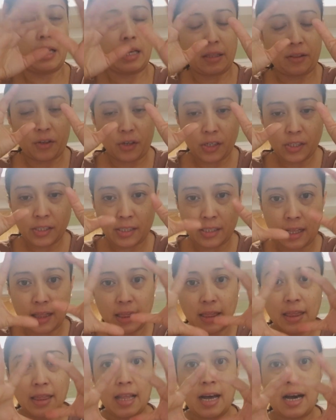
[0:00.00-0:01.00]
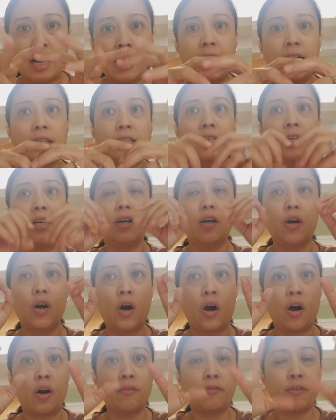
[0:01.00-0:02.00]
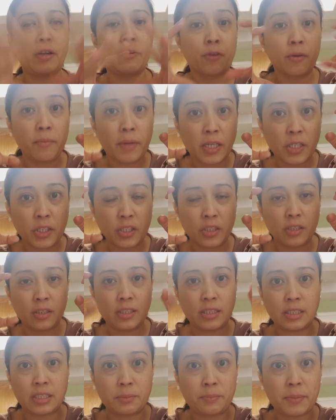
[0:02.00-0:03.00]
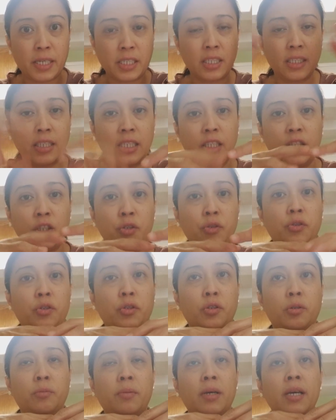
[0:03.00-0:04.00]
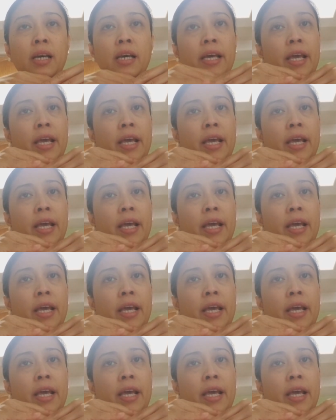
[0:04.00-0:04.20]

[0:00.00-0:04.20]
there's a lot of informations, especially in YouTube,